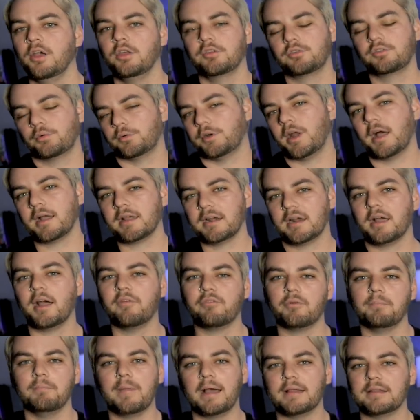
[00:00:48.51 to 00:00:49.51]
So we're not going to
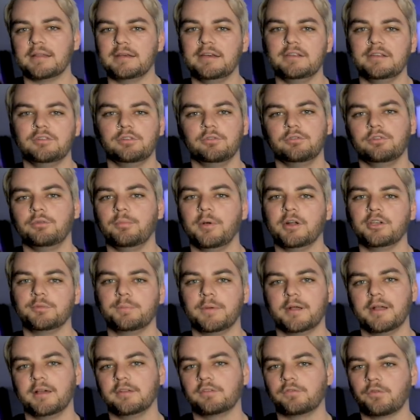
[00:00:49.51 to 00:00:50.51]
cover melody too too much
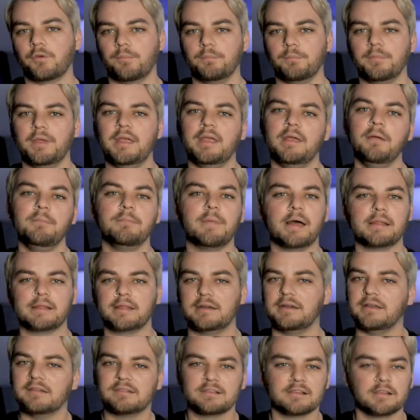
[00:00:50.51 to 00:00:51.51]
because for me
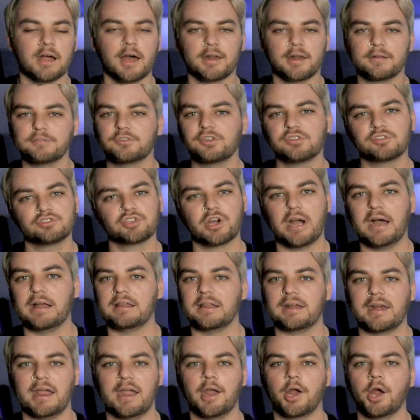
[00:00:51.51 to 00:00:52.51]
melody is a lot of just
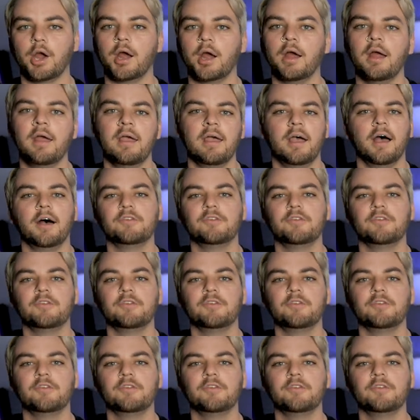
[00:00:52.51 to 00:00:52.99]
trial and error